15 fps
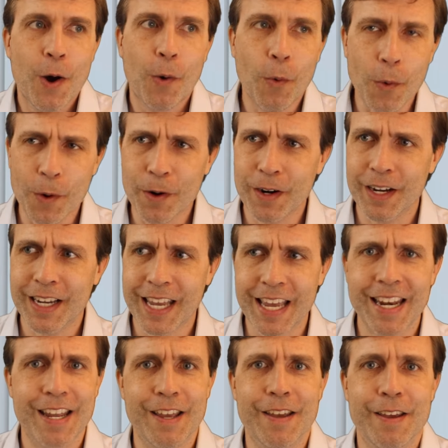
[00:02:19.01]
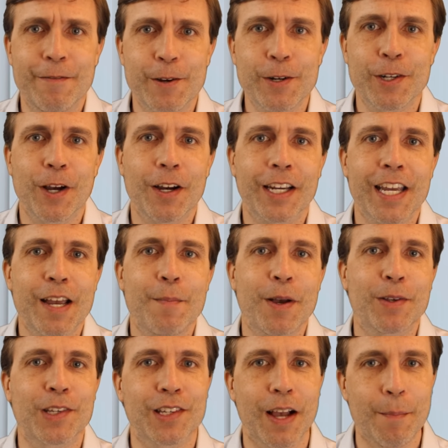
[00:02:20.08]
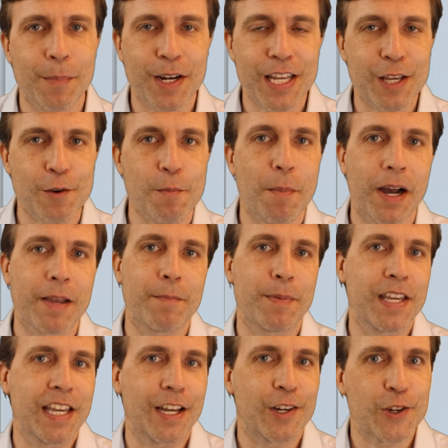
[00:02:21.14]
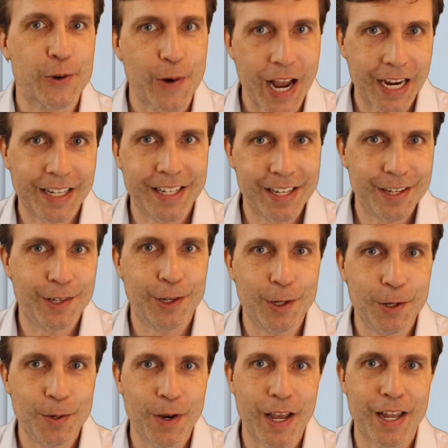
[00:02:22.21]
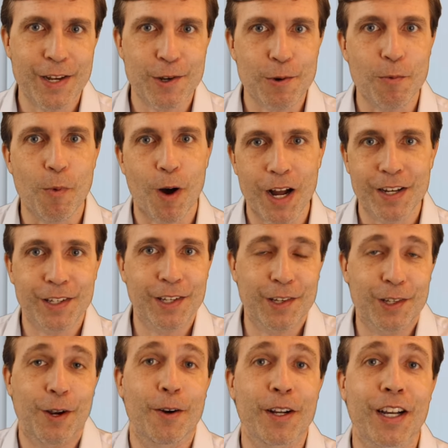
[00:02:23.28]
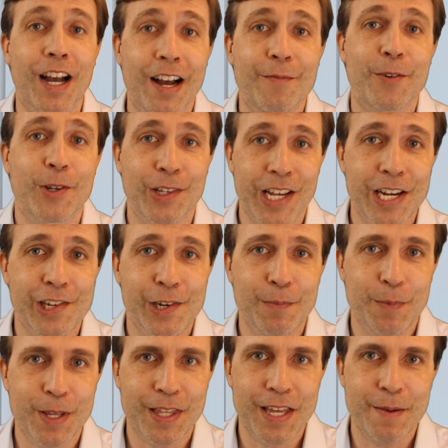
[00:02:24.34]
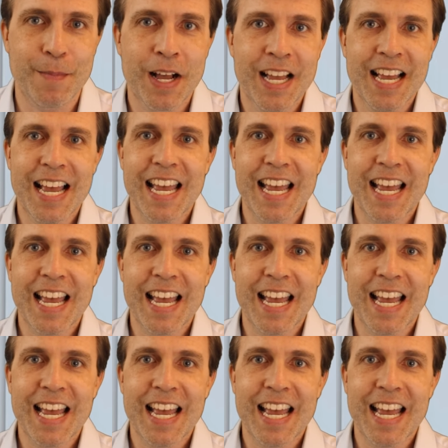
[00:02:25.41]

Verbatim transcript: Or again, if you're talking about somebody you might be attracted to and you want to start a conversation with them,